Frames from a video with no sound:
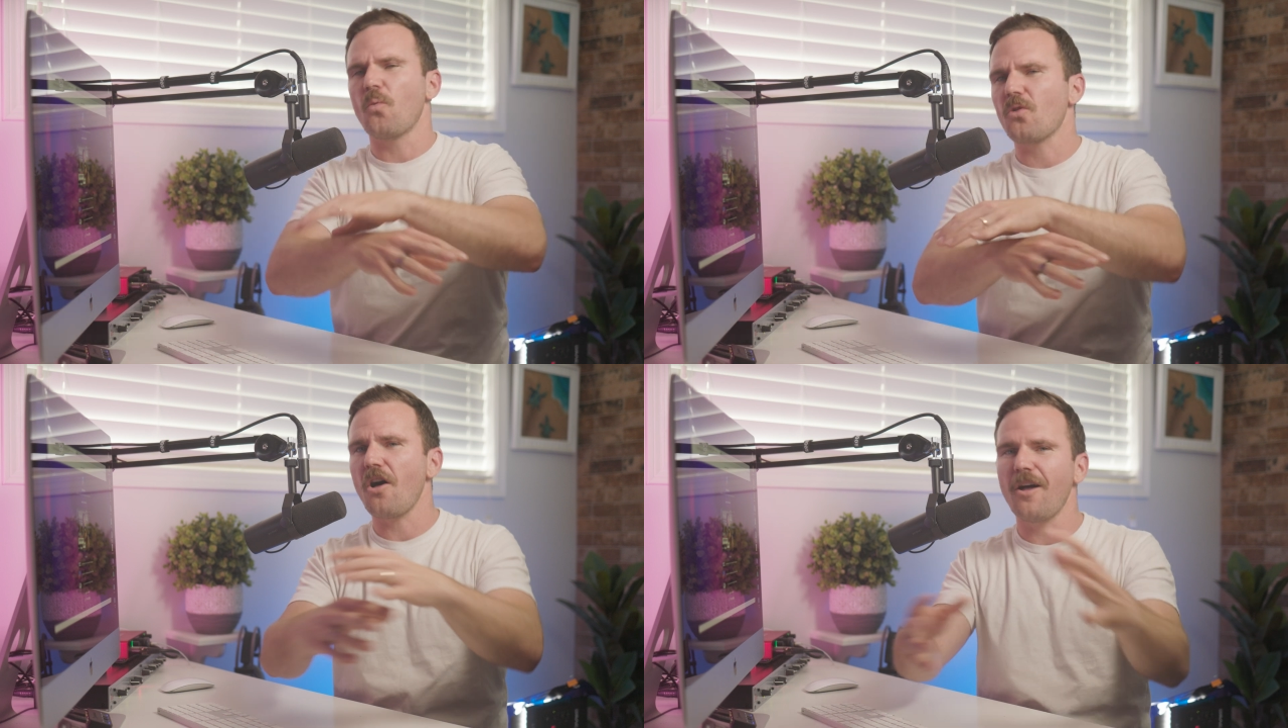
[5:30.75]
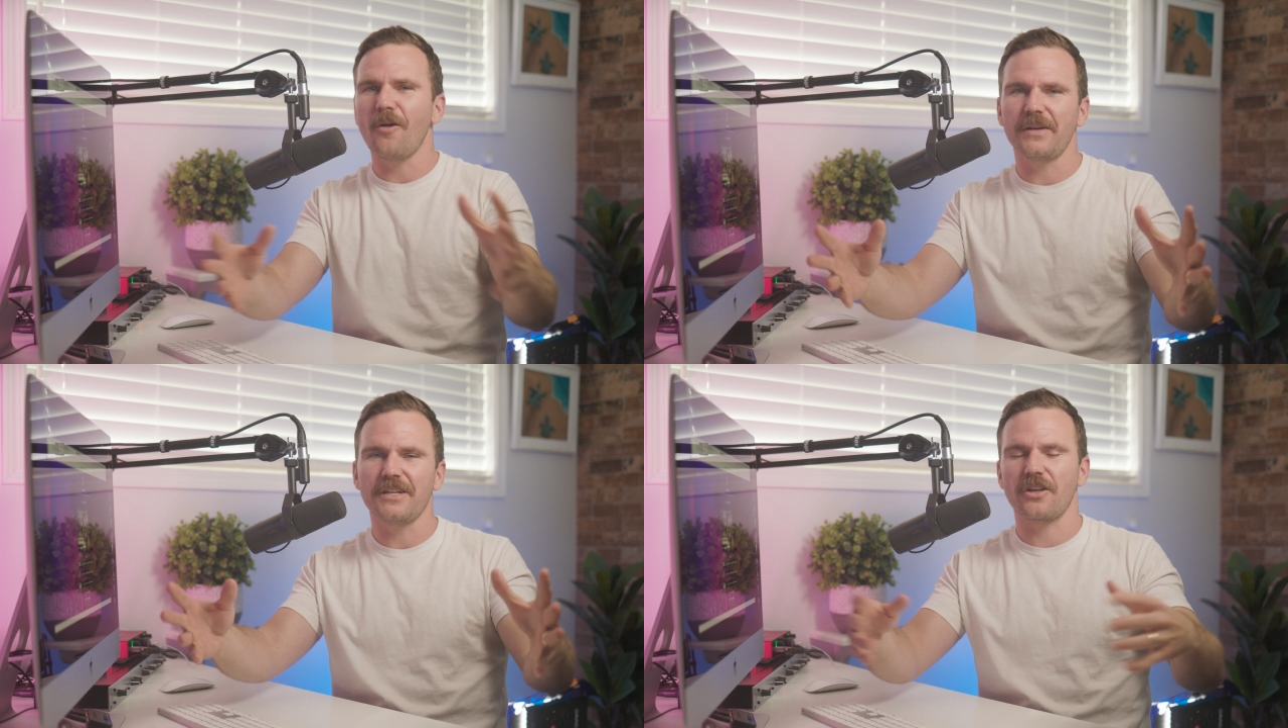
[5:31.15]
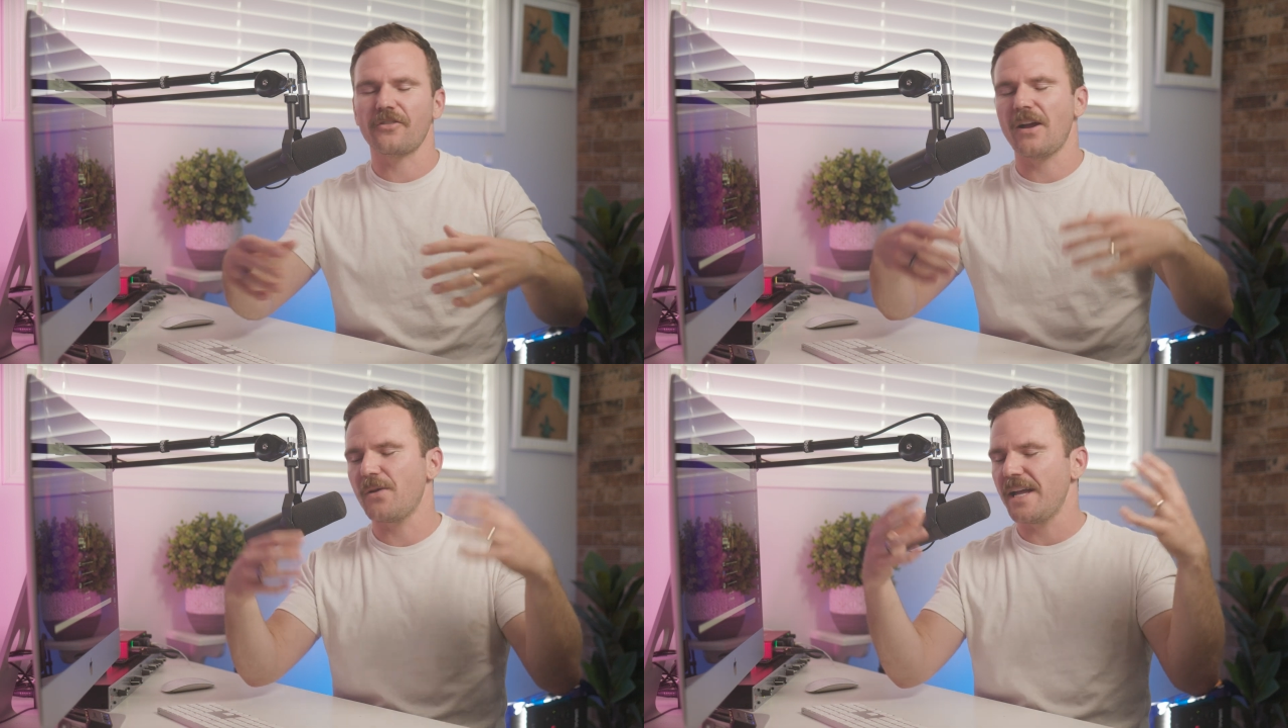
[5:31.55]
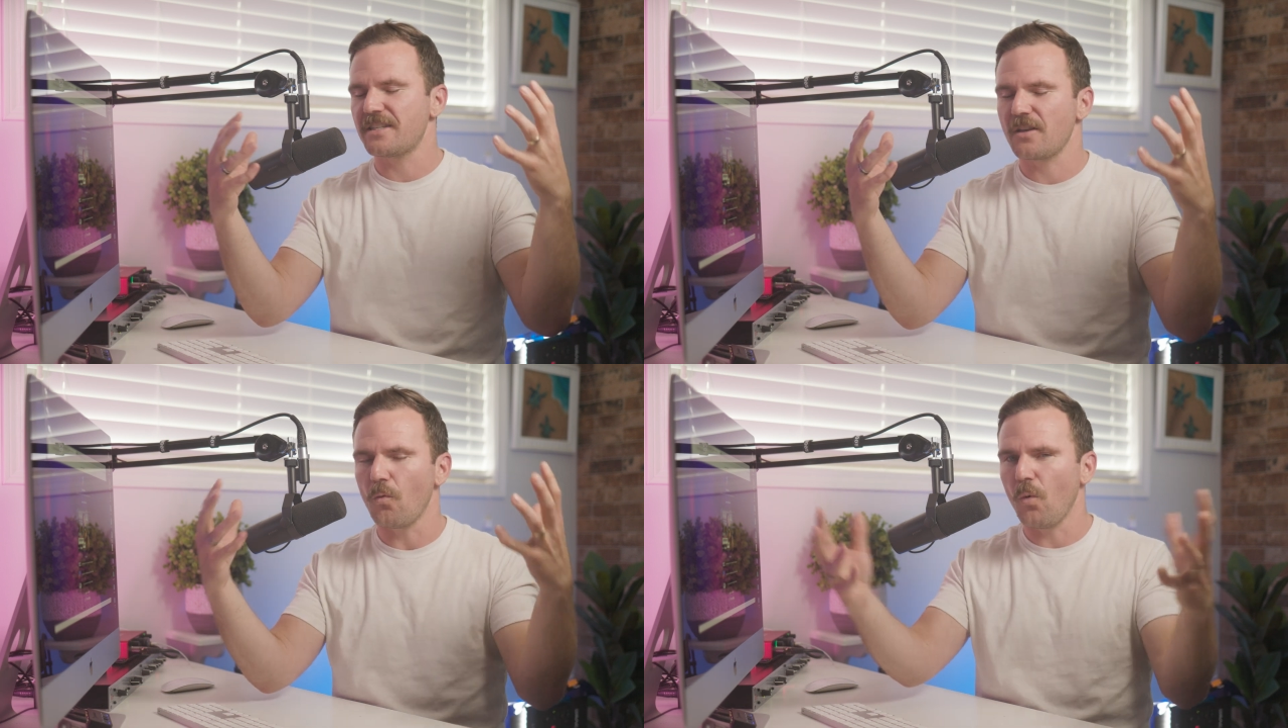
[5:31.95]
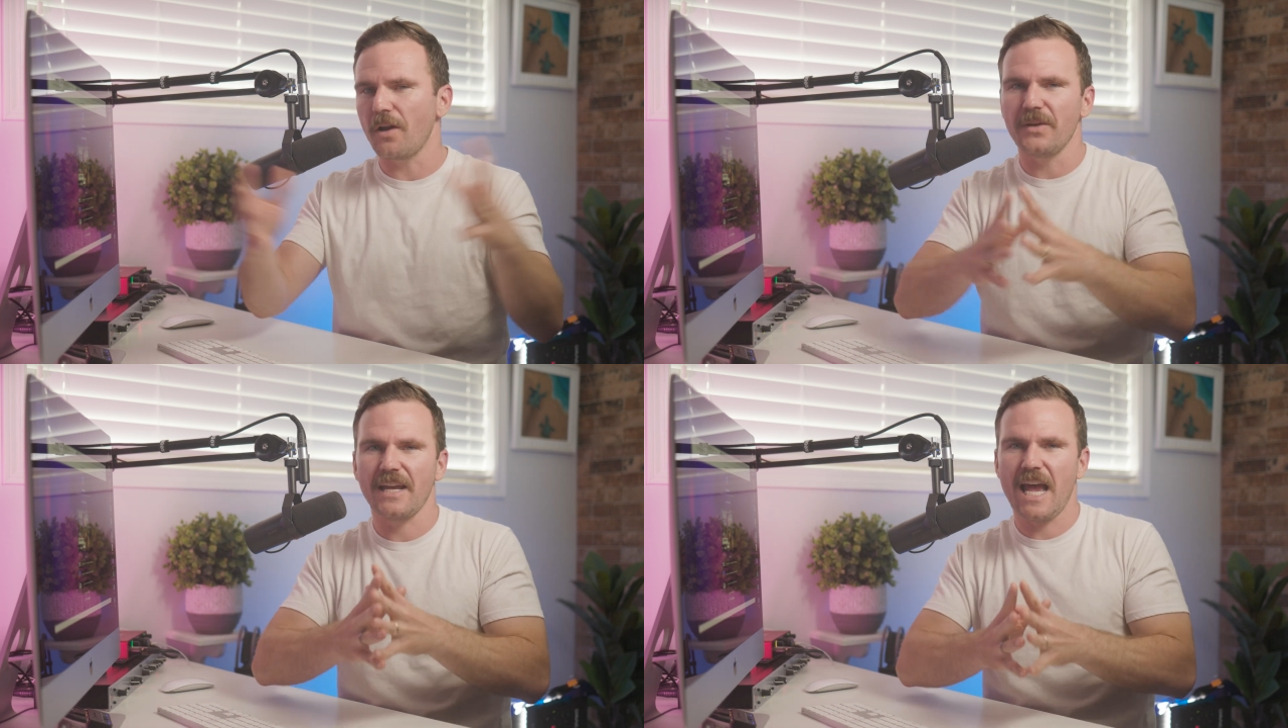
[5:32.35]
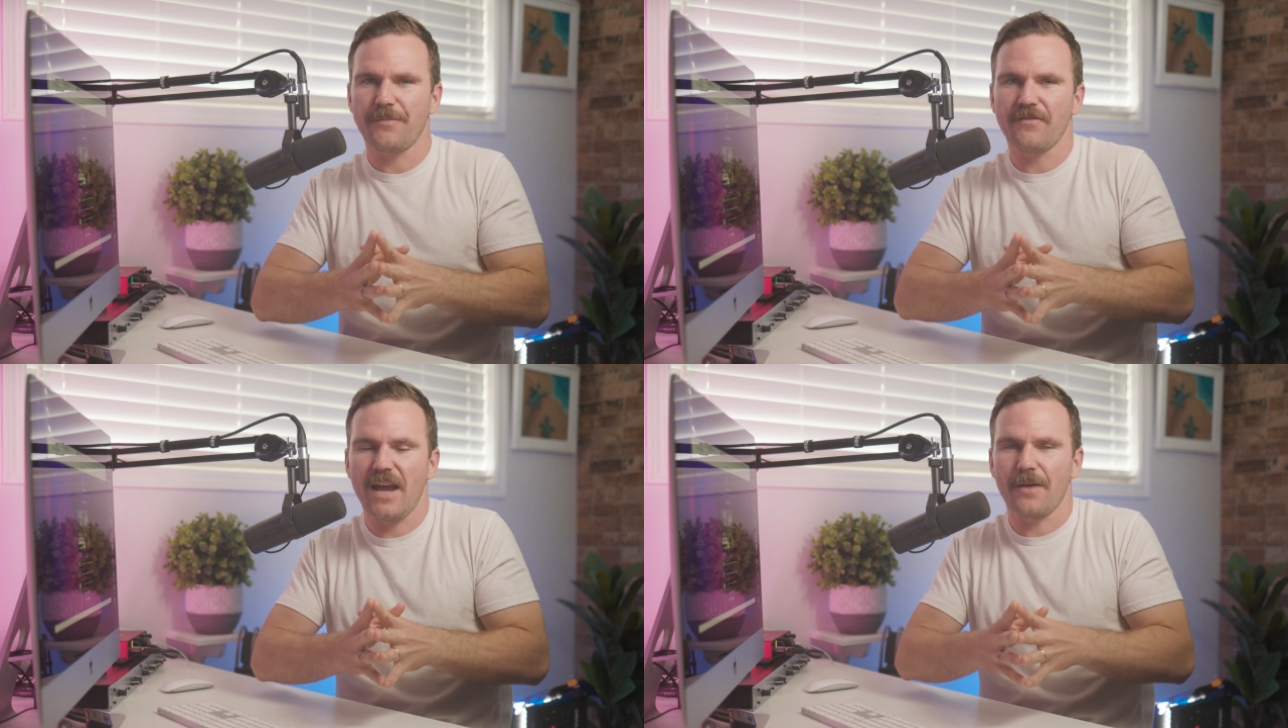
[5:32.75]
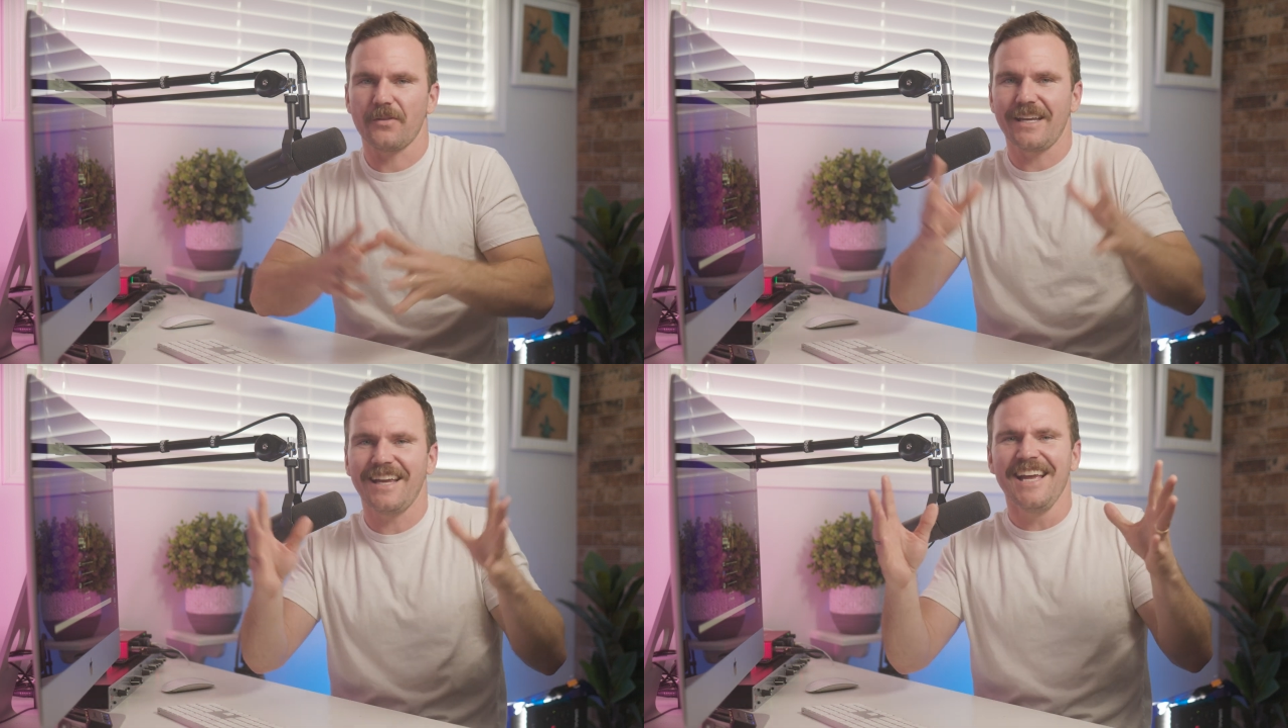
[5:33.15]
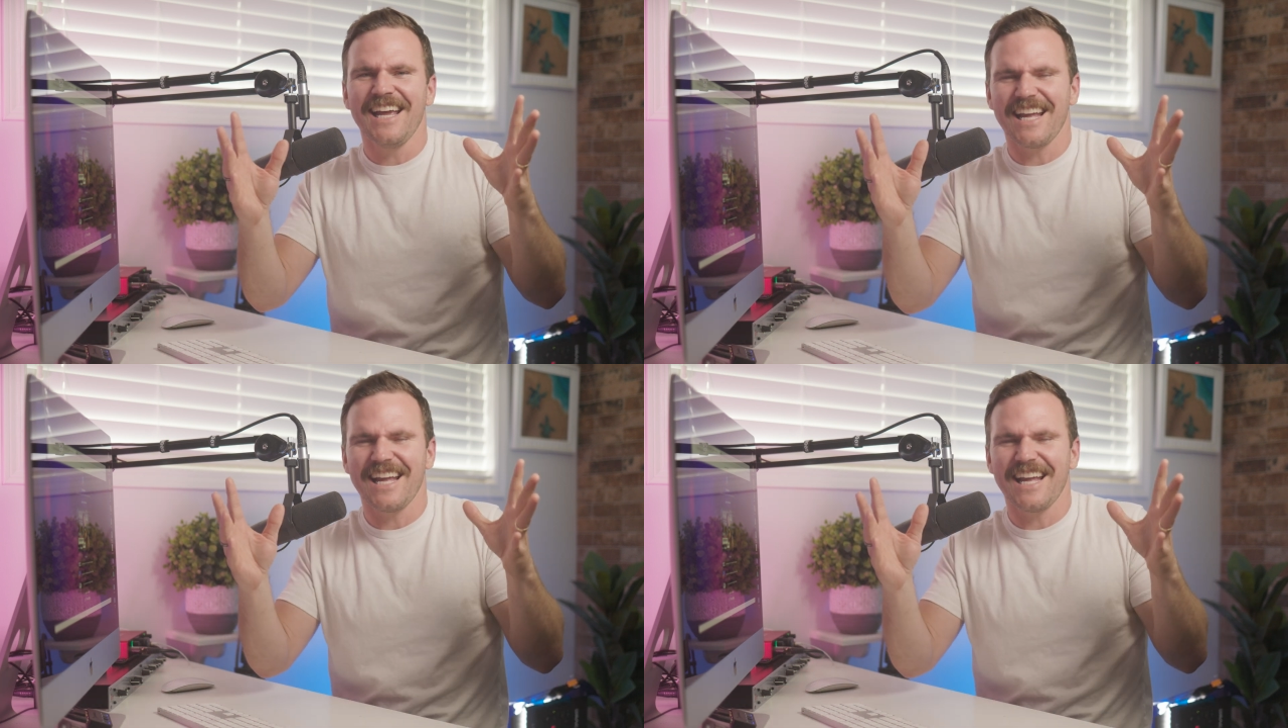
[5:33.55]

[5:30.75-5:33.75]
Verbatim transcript: We're all helping each other out. It's one big happy family.